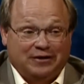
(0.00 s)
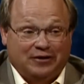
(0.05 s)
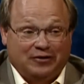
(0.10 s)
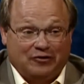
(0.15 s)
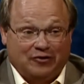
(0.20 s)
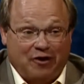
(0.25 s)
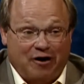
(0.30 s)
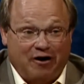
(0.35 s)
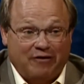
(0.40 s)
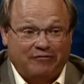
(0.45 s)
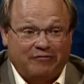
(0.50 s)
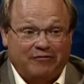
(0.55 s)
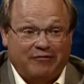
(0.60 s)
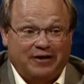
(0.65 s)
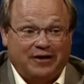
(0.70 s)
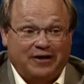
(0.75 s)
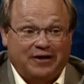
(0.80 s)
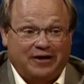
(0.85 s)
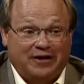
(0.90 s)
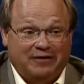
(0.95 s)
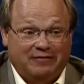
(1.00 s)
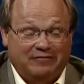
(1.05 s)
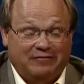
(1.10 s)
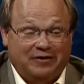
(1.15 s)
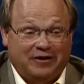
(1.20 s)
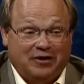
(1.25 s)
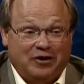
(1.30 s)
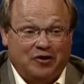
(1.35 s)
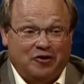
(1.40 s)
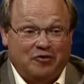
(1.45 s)
in an offering
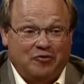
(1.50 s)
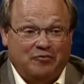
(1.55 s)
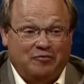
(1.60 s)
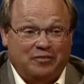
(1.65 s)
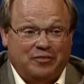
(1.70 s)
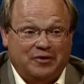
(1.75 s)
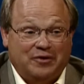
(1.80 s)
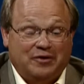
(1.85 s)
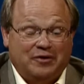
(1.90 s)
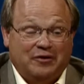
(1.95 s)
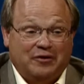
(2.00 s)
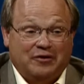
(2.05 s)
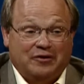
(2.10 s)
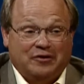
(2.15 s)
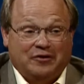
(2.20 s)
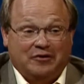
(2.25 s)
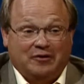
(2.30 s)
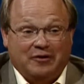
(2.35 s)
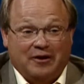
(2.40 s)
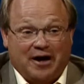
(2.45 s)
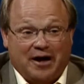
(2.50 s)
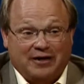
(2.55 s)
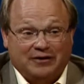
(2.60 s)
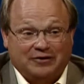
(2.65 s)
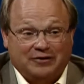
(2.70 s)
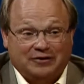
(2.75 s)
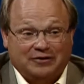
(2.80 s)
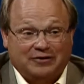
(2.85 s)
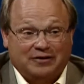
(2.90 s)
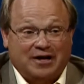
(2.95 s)
envelope, or
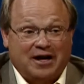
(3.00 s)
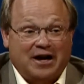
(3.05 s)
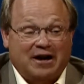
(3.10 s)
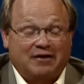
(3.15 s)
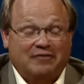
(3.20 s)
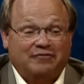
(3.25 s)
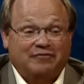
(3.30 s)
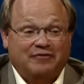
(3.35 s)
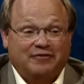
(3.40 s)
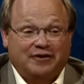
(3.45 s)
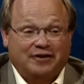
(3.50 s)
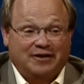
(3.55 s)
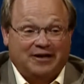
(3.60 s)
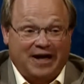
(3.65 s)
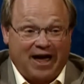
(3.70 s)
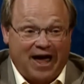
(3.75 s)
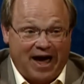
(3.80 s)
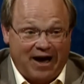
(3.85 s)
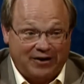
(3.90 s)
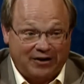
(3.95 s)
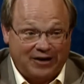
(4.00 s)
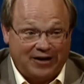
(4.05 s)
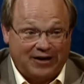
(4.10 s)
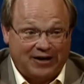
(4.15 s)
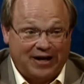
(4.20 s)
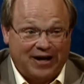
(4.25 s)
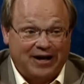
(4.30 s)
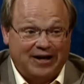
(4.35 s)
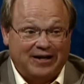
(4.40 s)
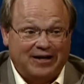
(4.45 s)
not just carefully
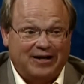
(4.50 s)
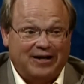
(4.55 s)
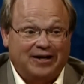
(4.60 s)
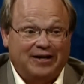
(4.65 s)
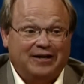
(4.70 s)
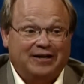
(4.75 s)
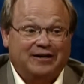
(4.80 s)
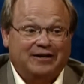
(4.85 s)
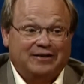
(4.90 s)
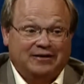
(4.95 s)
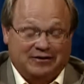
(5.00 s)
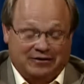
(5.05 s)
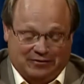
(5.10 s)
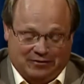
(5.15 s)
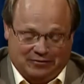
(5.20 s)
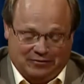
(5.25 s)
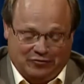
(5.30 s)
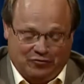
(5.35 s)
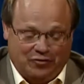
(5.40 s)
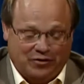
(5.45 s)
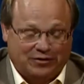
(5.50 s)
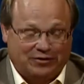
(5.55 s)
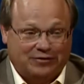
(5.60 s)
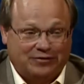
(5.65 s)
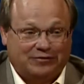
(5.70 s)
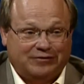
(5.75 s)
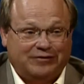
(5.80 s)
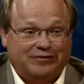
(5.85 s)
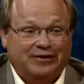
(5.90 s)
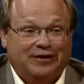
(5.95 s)
calculating what
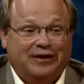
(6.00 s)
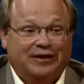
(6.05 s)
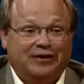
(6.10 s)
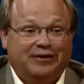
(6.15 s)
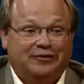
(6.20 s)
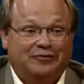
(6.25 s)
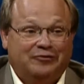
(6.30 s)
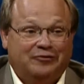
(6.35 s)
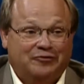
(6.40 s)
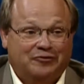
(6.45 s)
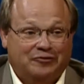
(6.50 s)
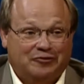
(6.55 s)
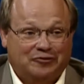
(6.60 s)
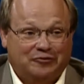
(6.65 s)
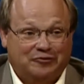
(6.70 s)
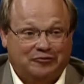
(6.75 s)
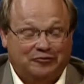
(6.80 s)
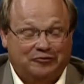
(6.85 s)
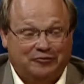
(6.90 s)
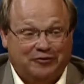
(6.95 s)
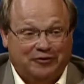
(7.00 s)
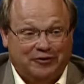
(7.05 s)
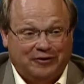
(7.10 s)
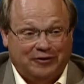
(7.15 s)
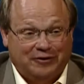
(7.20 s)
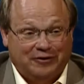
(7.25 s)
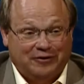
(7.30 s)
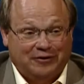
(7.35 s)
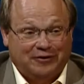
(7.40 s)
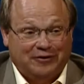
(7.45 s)
to send through
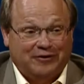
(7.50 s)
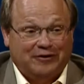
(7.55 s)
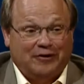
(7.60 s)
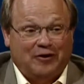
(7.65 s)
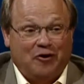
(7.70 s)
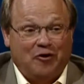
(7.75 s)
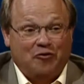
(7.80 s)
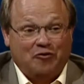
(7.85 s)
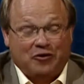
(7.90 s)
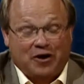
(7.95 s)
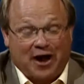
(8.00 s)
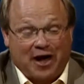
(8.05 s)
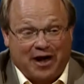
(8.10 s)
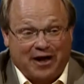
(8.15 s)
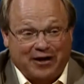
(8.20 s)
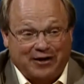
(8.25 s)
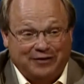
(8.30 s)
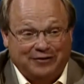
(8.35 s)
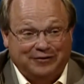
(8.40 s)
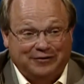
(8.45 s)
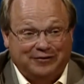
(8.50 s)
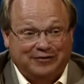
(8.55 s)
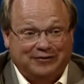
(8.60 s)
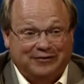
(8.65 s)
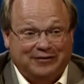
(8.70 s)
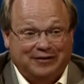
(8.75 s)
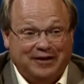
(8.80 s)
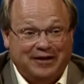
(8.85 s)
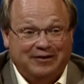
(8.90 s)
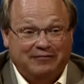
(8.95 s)
online
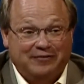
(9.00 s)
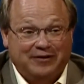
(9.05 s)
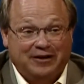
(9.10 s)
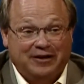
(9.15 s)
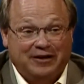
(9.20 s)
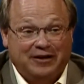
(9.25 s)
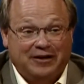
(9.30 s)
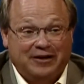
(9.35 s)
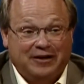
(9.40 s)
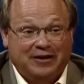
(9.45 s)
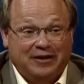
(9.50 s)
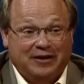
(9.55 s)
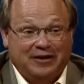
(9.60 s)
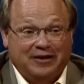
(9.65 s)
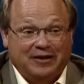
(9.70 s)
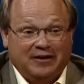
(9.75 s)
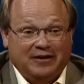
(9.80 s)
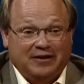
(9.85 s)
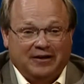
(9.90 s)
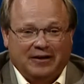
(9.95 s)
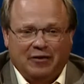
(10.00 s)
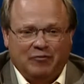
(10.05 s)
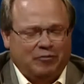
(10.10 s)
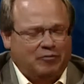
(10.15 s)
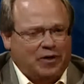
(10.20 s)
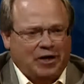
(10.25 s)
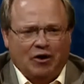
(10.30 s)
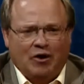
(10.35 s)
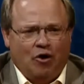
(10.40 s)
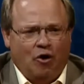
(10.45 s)
giving. It
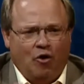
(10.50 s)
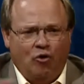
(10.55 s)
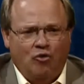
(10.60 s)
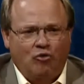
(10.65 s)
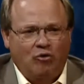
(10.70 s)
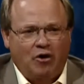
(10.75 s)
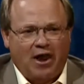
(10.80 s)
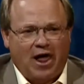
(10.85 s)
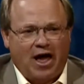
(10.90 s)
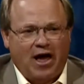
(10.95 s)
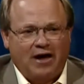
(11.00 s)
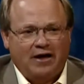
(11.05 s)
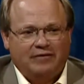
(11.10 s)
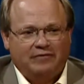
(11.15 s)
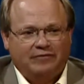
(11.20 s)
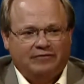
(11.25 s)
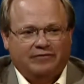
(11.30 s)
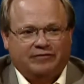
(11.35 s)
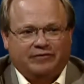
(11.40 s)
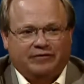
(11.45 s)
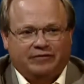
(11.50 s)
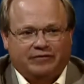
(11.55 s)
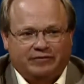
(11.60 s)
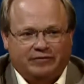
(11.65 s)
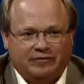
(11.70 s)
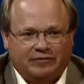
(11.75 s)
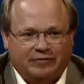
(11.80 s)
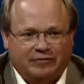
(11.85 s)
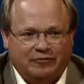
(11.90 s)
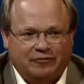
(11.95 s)
would be a whole
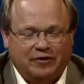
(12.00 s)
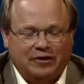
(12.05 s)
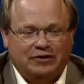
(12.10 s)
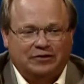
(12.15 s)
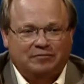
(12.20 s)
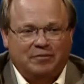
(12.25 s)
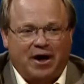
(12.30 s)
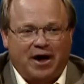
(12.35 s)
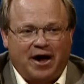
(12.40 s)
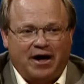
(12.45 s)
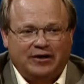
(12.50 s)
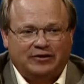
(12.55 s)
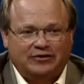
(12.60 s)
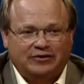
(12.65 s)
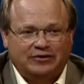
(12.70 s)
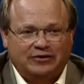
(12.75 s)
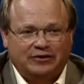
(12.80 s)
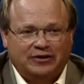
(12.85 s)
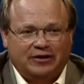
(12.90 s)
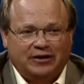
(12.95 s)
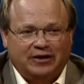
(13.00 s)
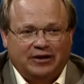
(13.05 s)
life response.